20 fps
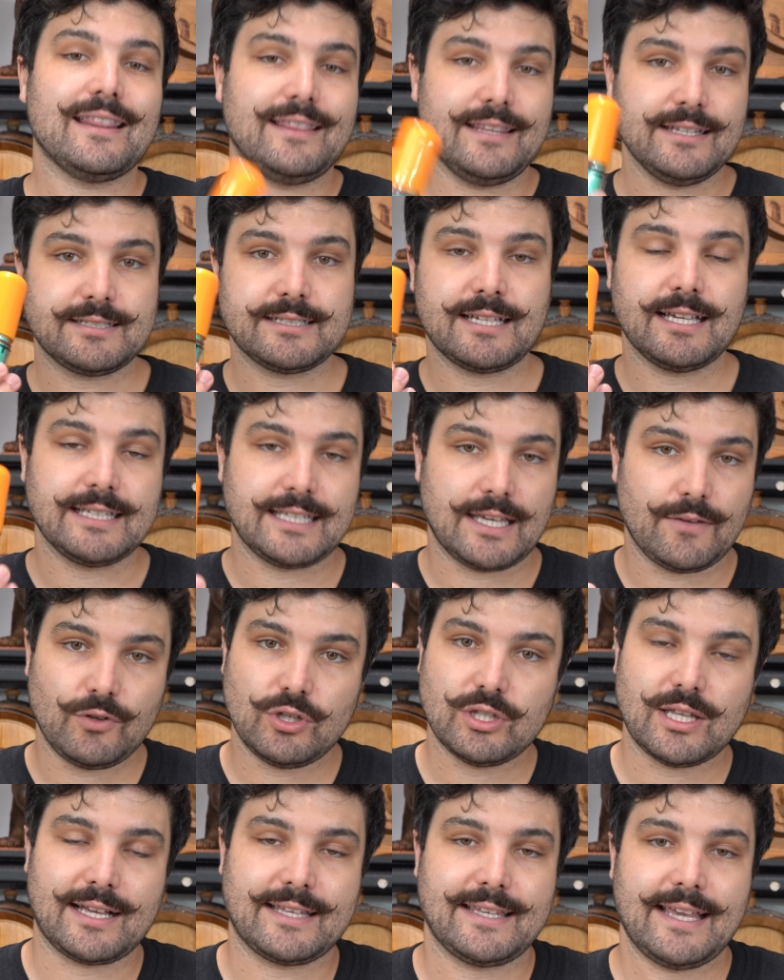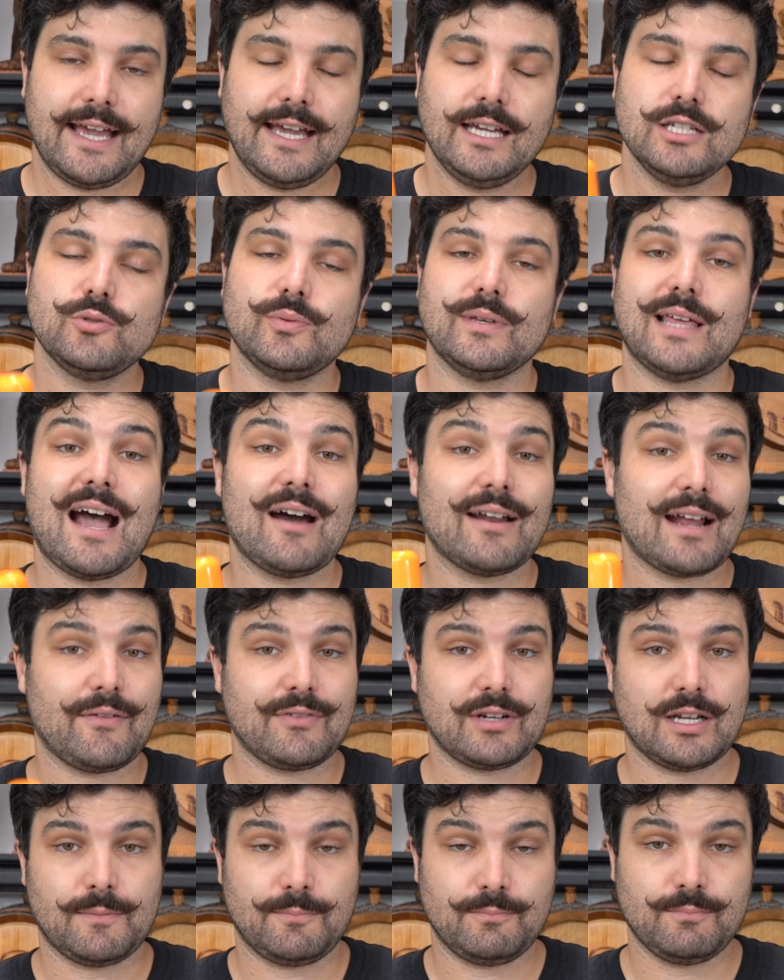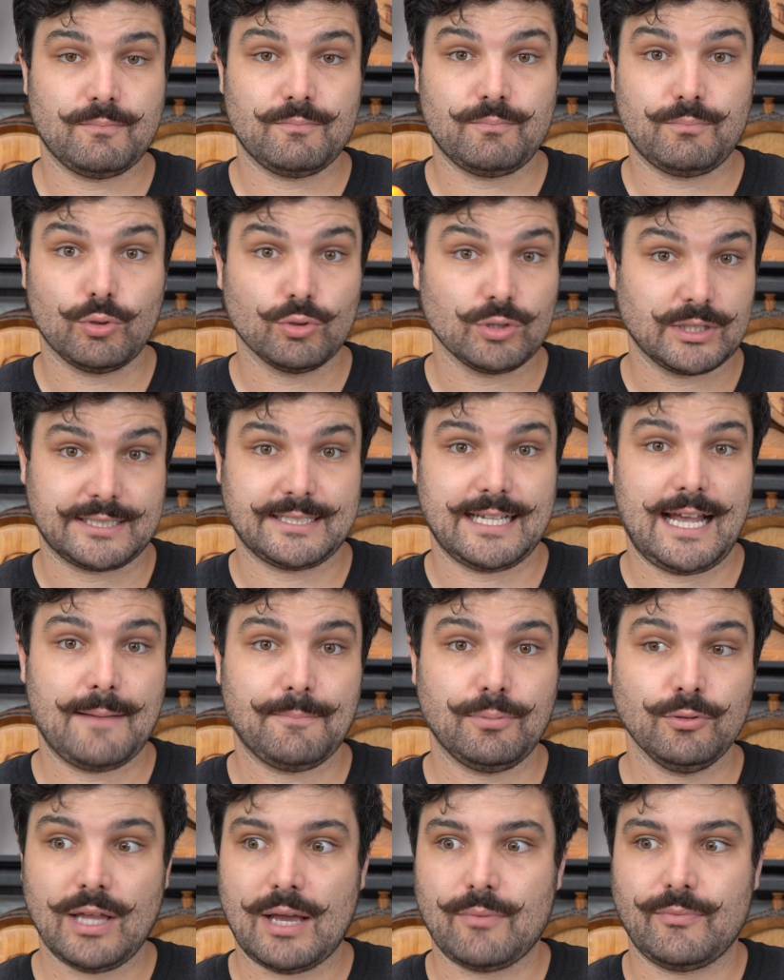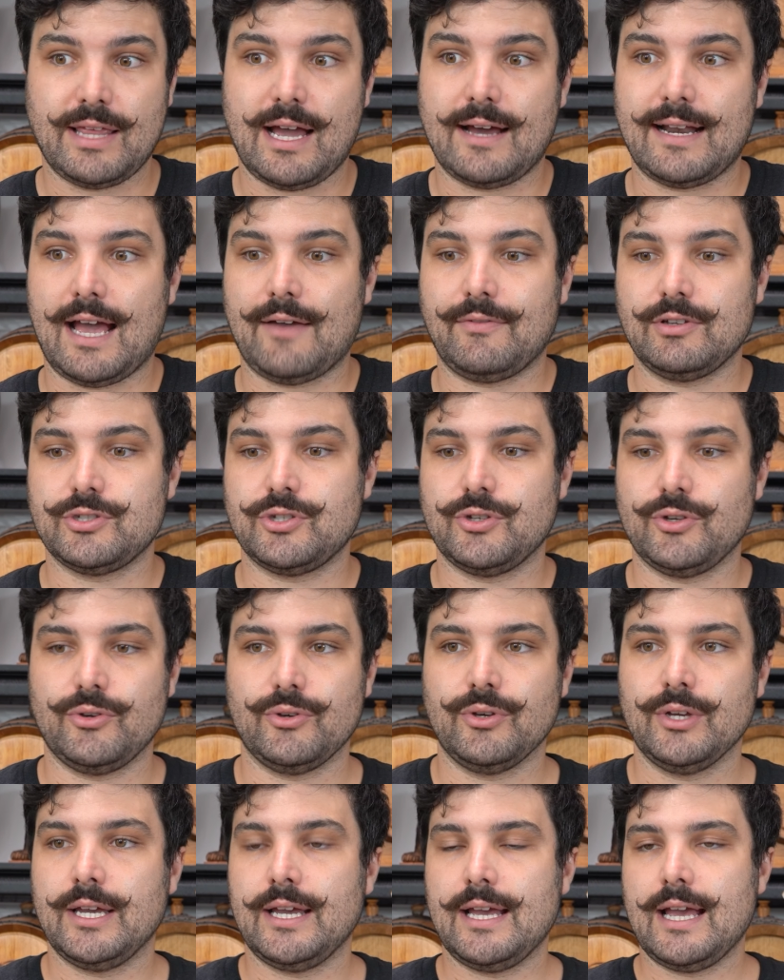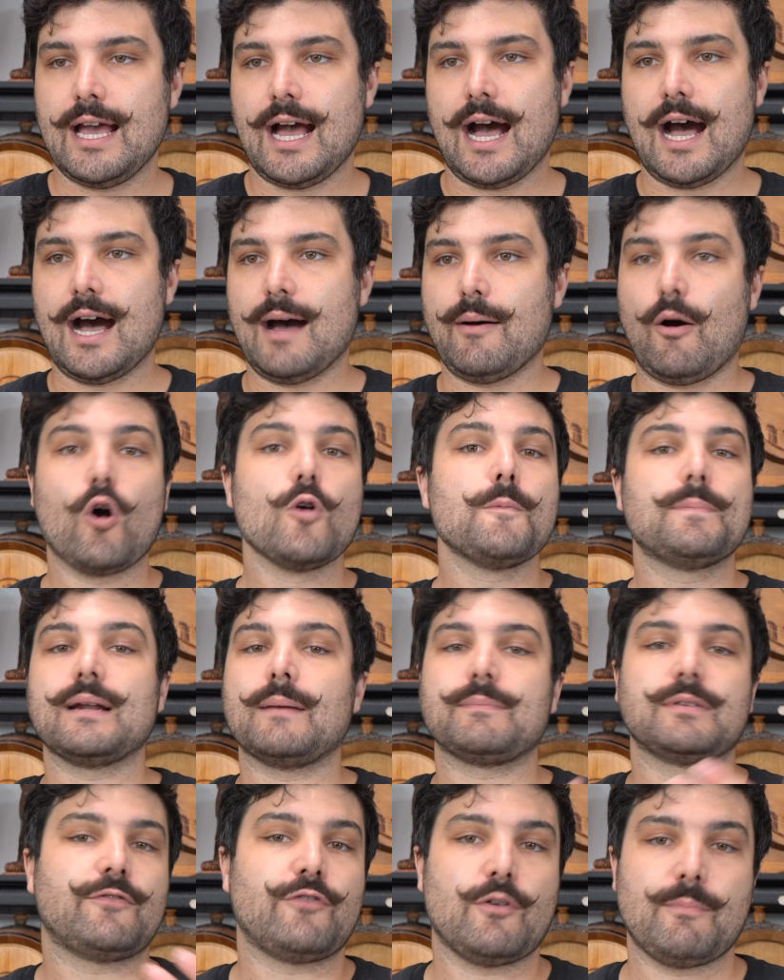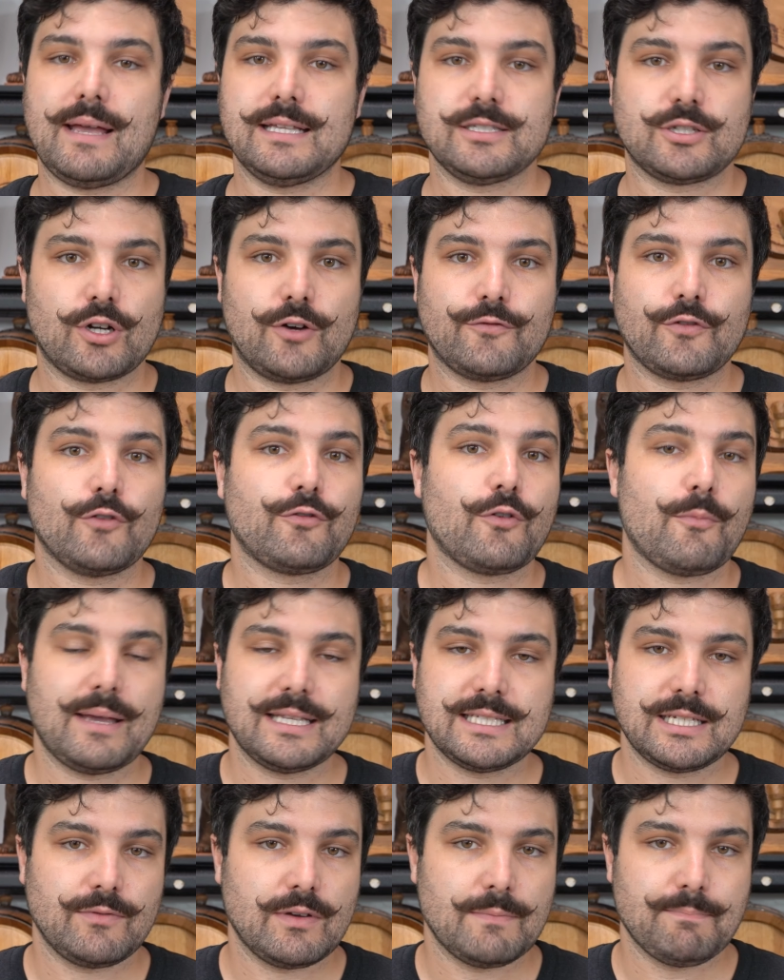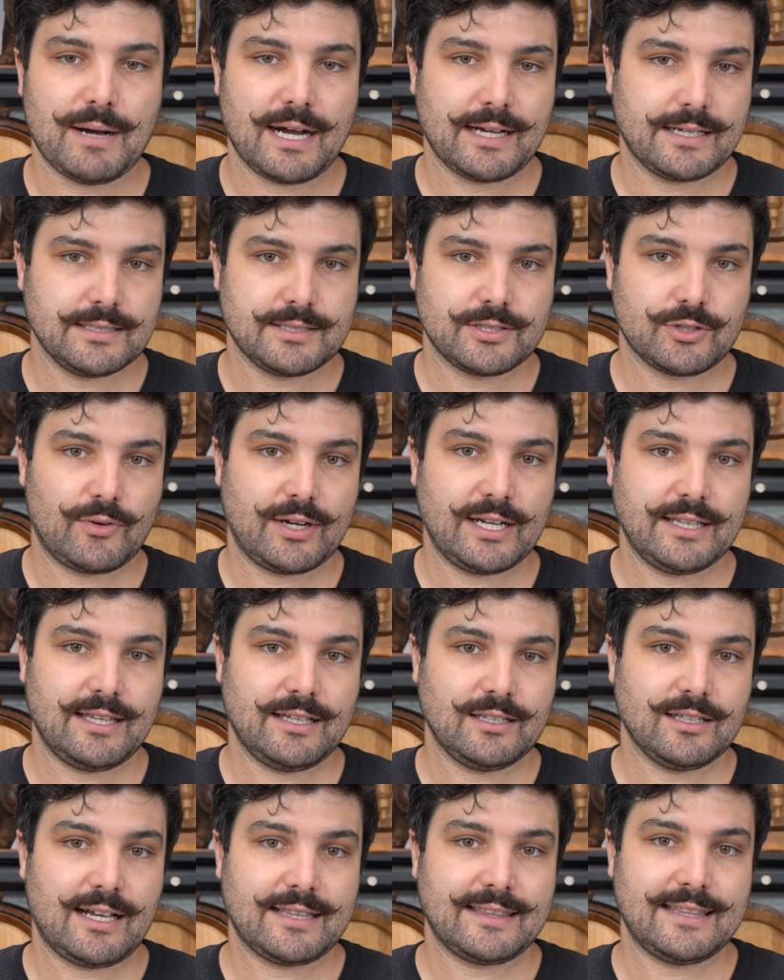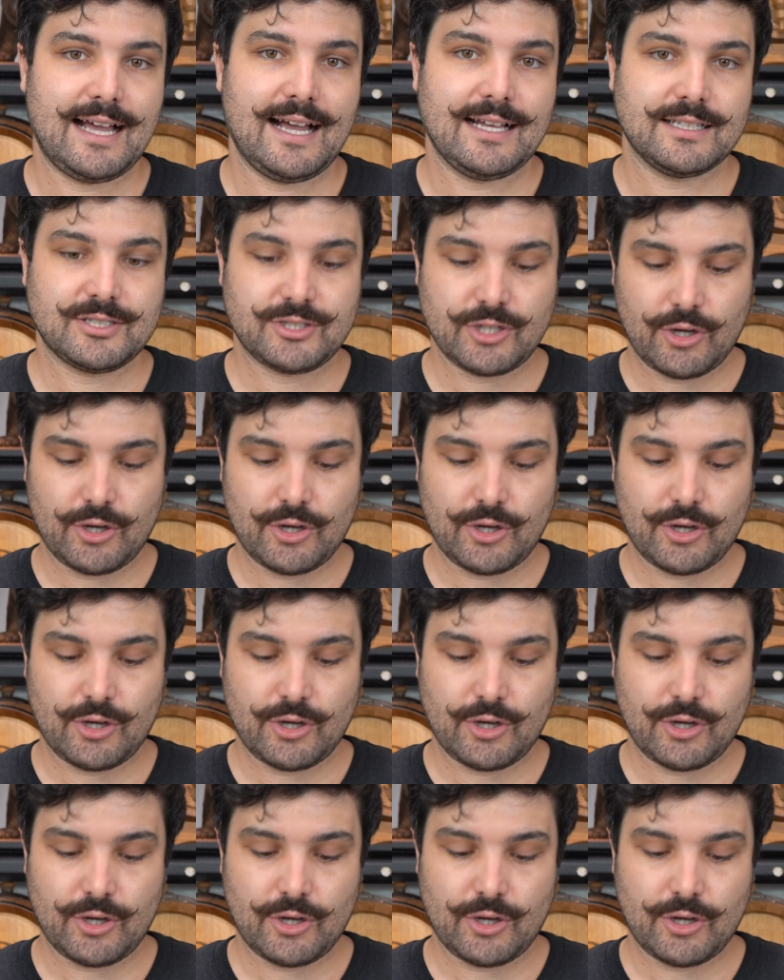this can give you that gauge without having to pull a sample and without having to open up the fermenter if you're fermenting with buckets or anything like that.